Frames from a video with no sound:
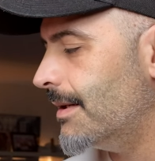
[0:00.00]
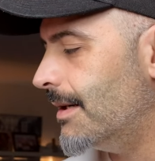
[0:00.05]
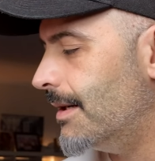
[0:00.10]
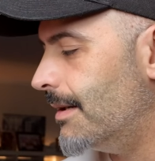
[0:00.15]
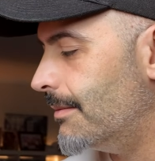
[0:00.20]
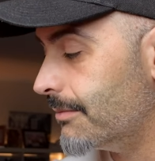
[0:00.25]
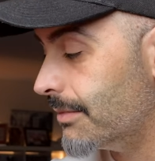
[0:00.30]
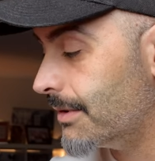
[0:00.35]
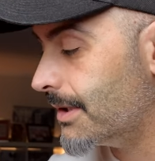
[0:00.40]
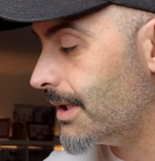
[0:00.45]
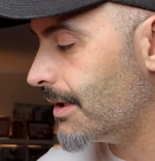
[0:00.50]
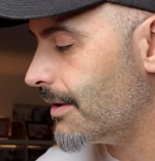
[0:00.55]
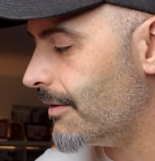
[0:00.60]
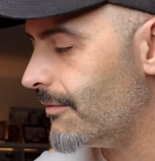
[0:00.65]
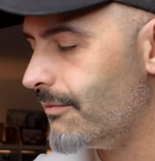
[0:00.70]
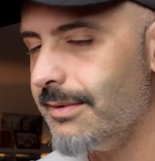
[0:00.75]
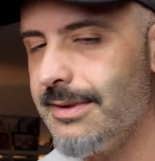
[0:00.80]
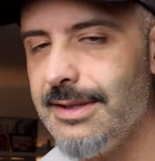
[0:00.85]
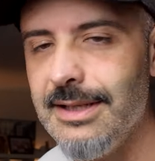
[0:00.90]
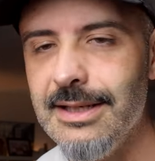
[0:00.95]
Um, kick
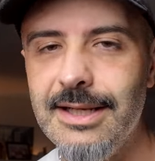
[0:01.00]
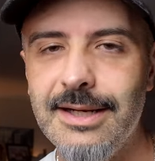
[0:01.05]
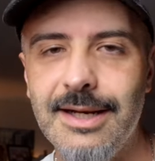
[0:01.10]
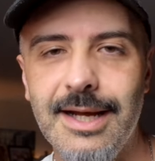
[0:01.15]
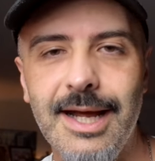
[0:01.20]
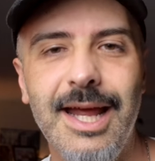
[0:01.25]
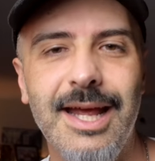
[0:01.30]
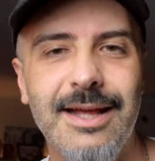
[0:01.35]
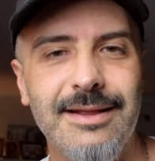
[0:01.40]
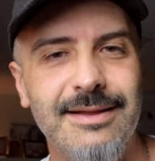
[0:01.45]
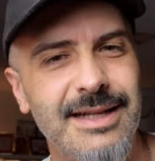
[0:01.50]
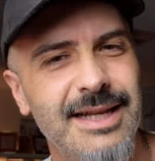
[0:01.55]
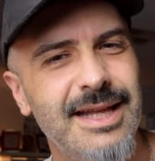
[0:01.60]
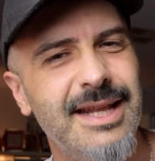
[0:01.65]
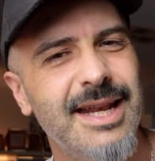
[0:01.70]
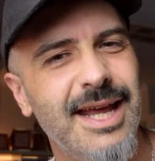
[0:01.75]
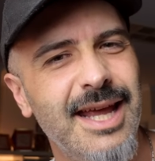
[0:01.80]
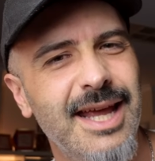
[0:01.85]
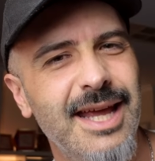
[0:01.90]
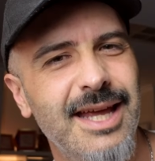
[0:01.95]
off with the letter A. And the
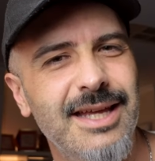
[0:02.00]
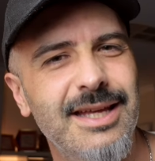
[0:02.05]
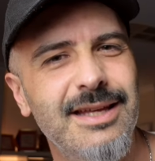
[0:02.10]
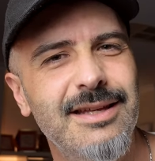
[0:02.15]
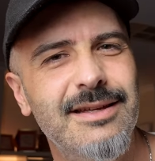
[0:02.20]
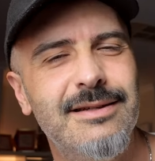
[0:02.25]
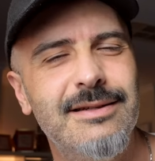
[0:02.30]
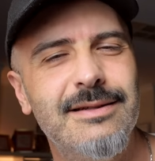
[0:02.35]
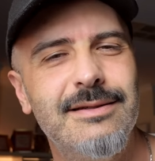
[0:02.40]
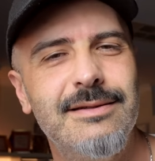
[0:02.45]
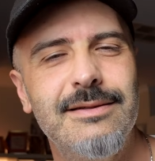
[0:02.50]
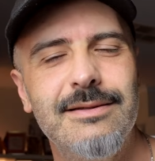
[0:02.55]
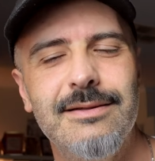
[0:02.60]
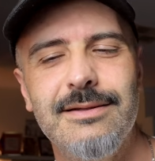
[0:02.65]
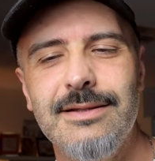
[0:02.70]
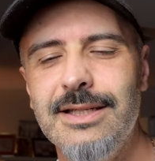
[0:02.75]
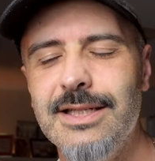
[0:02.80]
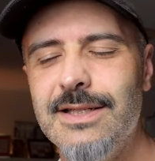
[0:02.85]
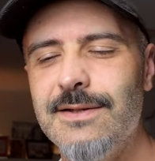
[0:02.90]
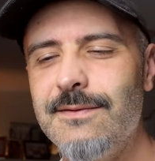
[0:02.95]
letter A
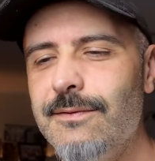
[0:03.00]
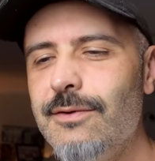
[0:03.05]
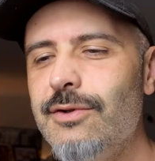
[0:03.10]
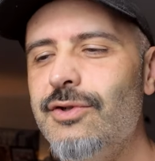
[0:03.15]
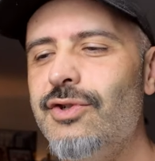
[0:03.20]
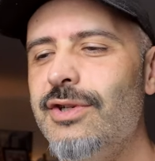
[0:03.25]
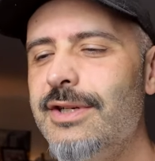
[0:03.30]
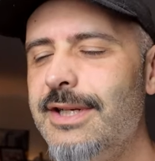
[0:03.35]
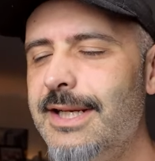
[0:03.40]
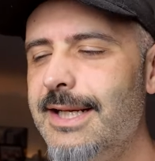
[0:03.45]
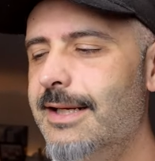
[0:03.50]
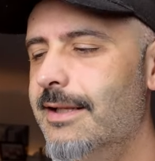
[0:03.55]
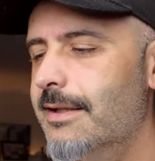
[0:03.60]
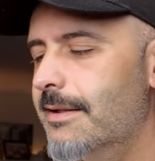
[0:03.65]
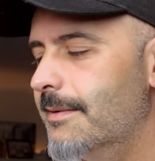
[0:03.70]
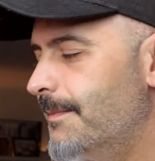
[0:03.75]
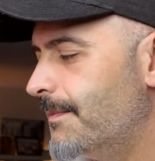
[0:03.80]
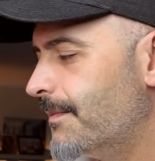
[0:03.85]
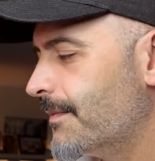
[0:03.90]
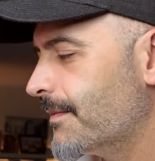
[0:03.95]
is for
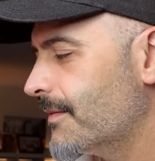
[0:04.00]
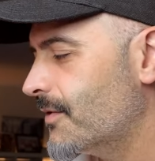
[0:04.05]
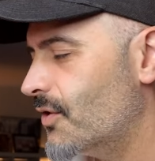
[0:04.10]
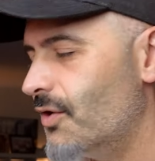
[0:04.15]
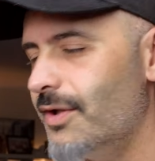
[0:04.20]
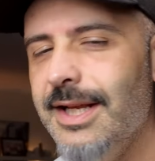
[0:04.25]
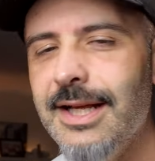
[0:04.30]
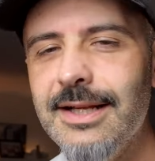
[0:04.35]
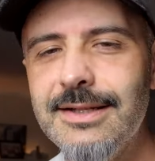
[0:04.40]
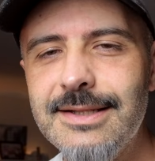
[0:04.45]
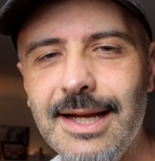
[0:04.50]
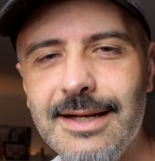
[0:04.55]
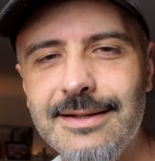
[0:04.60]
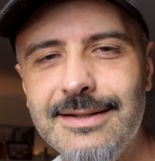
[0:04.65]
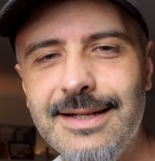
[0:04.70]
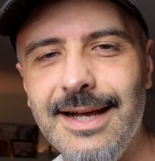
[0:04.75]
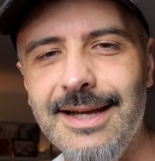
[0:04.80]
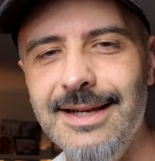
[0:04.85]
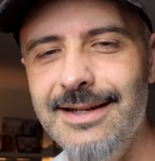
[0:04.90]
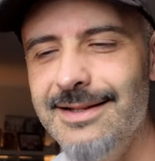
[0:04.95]
Chanel. Chanel's
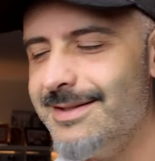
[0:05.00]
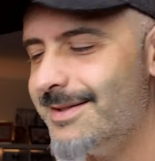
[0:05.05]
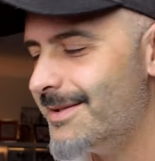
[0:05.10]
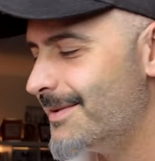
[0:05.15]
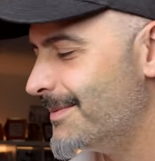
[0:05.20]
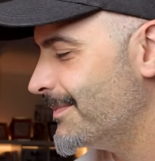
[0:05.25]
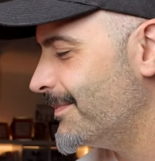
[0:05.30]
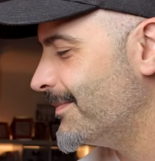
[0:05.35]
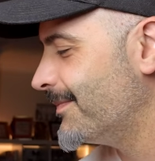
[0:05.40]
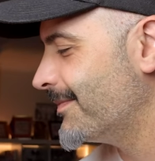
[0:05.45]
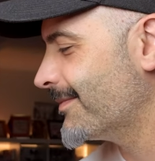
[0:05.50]
Antaeus.